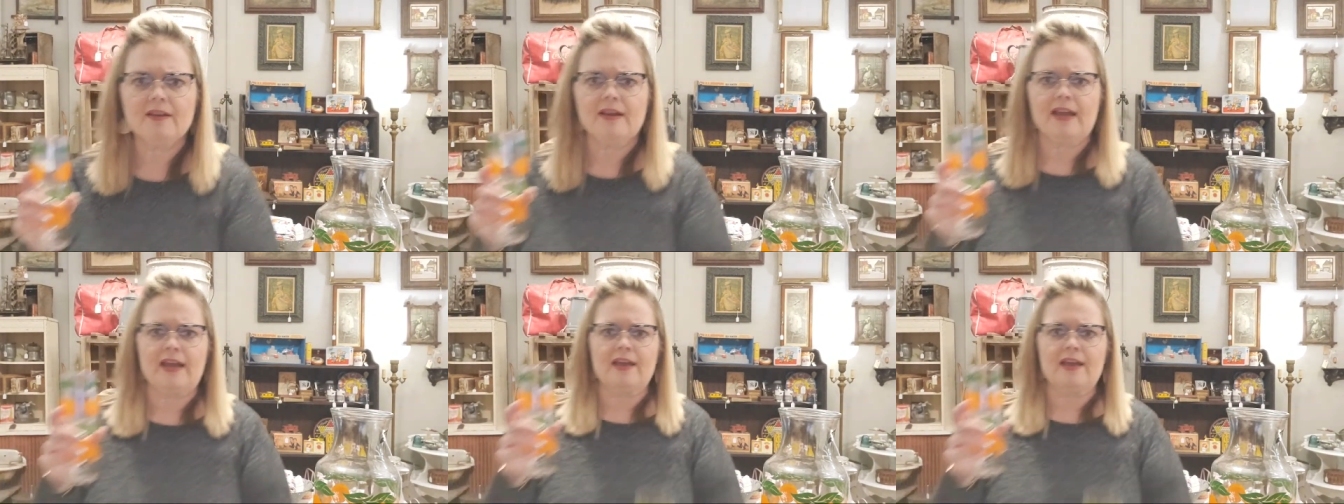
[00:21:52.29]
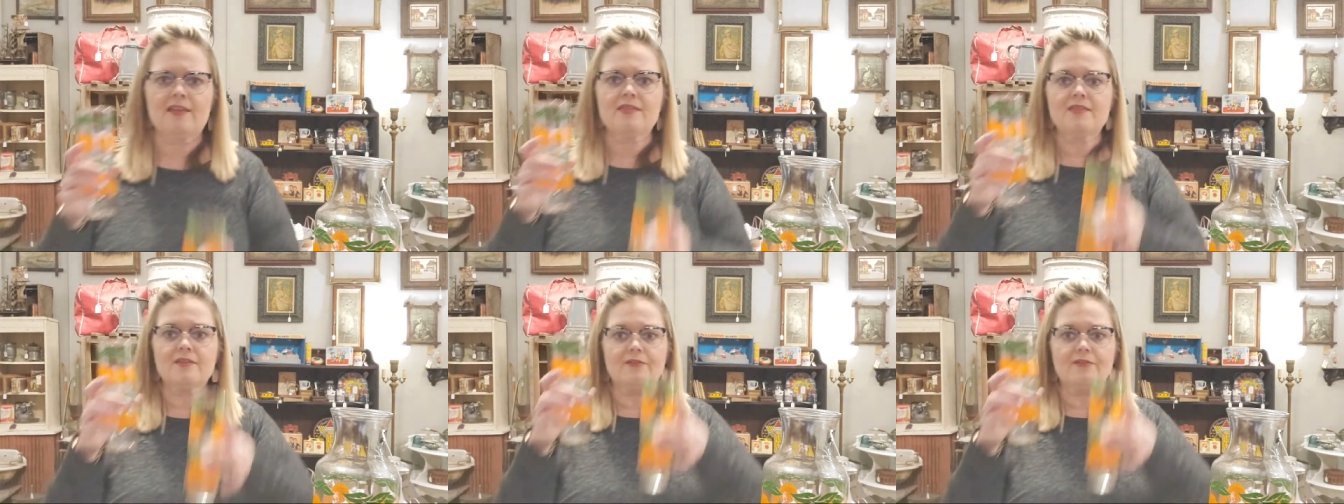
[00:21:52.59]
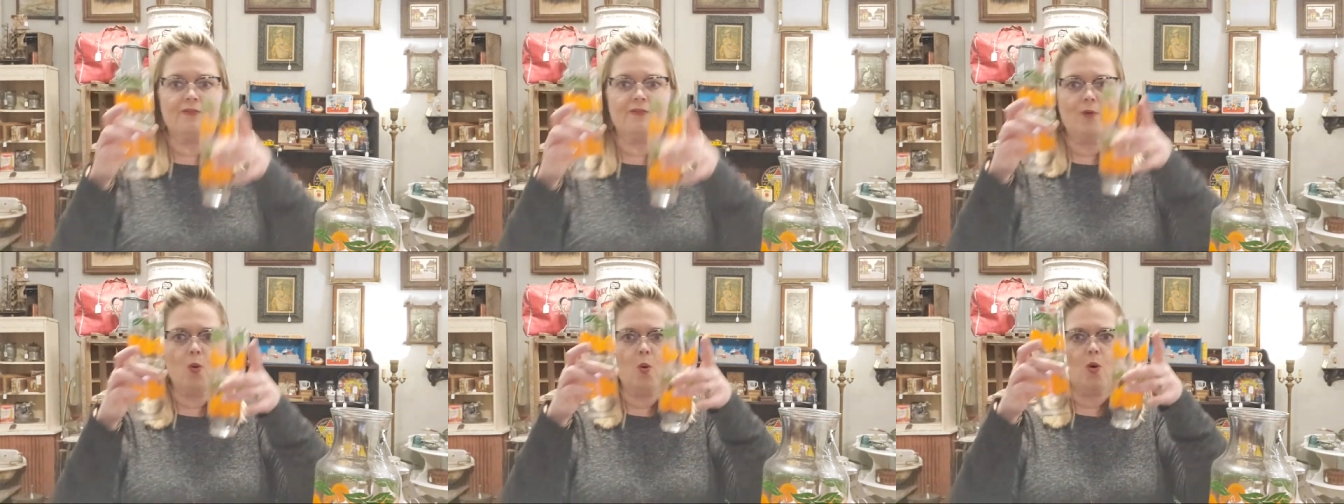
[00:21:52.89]
And the
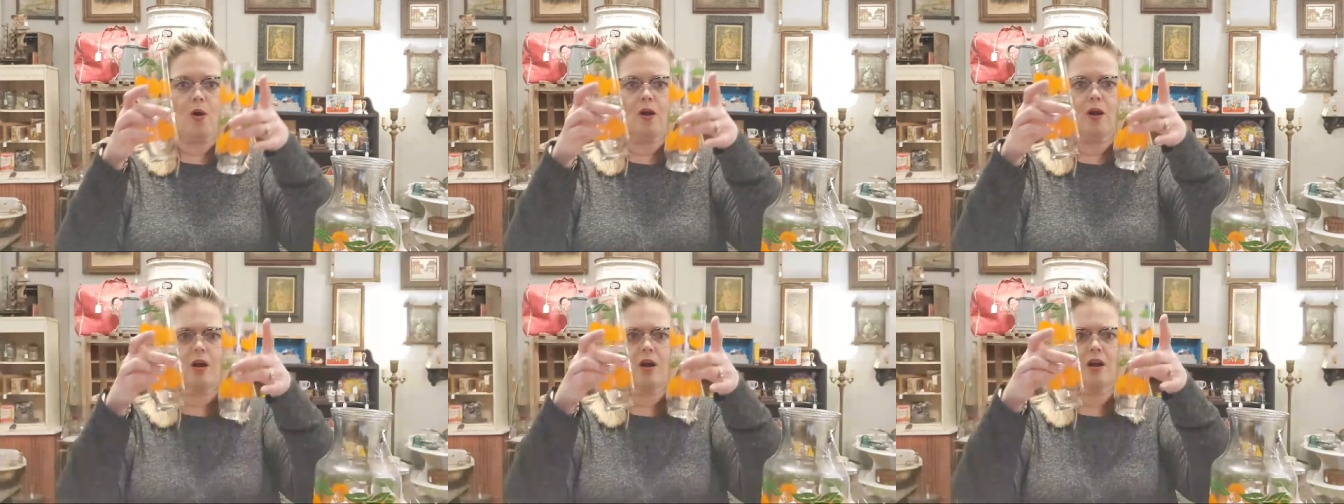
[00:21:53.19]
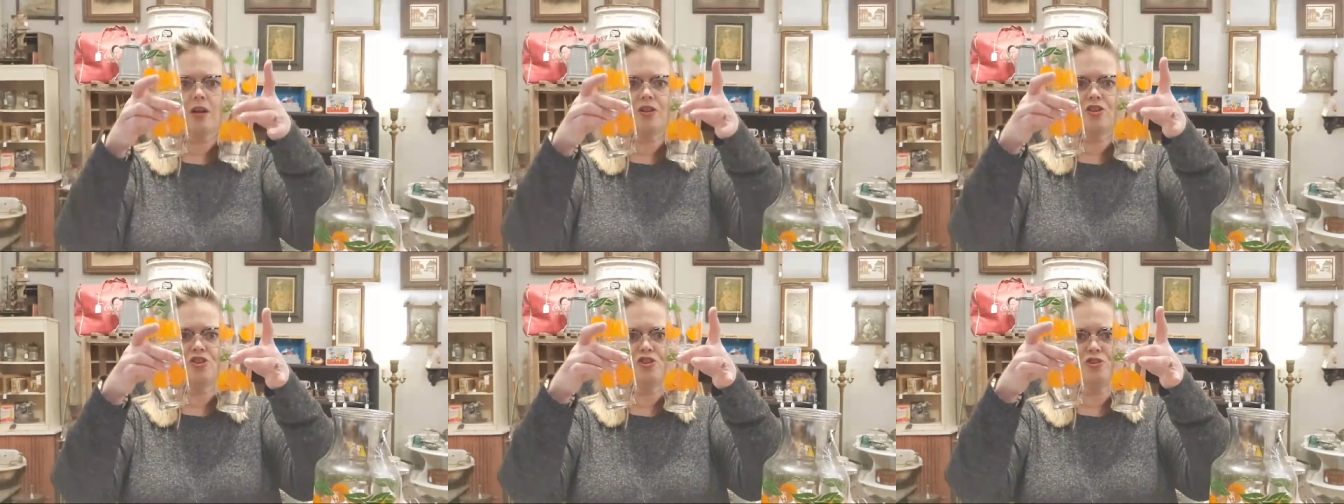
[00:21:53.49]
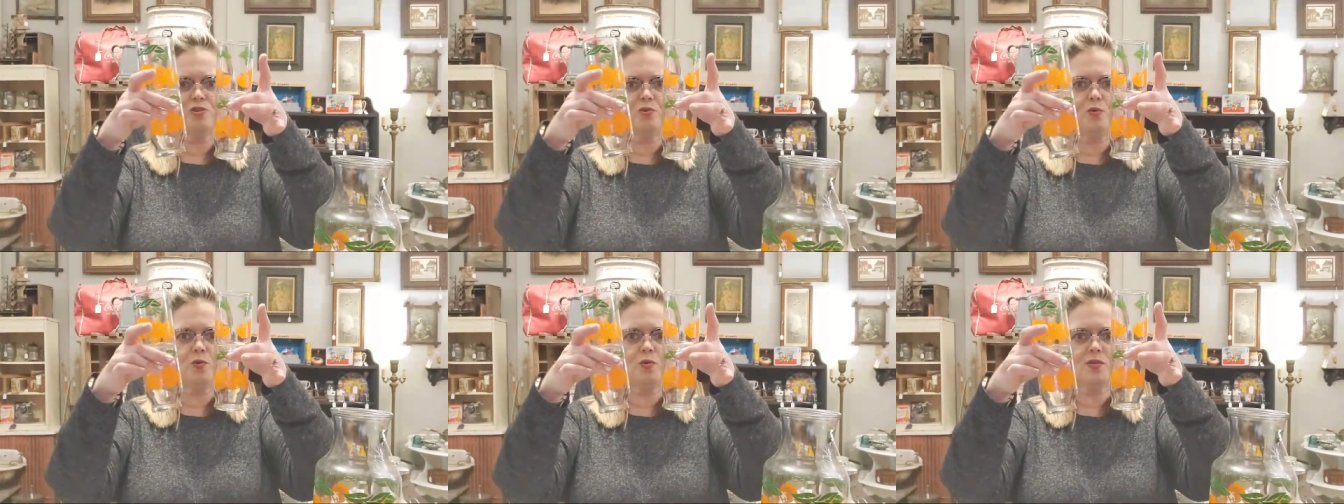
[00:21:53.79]
four
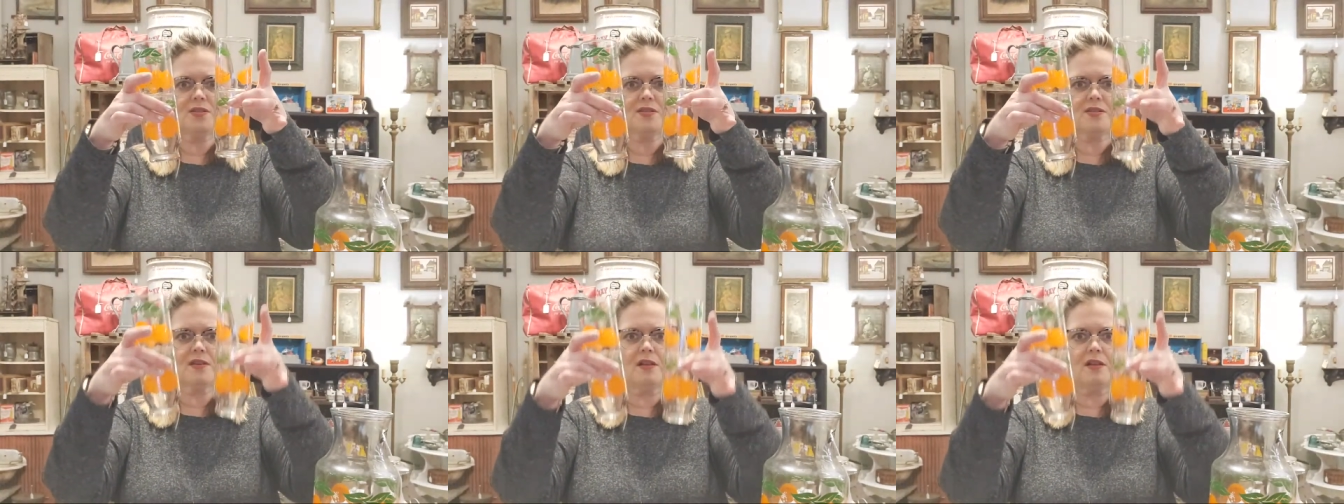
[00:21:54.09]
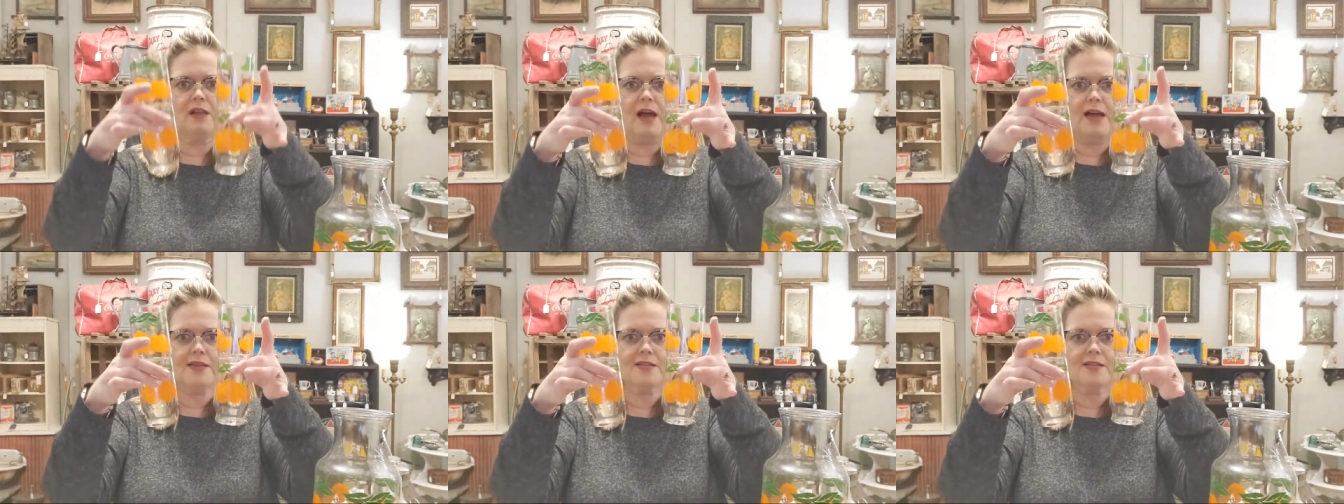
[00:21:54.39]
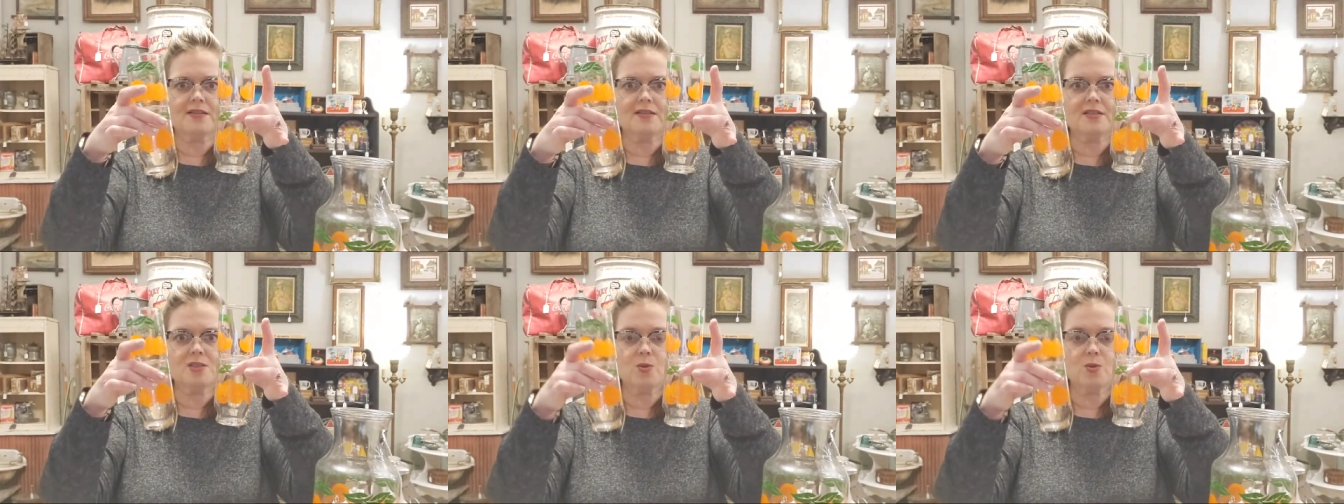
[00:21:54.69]
juice glasses,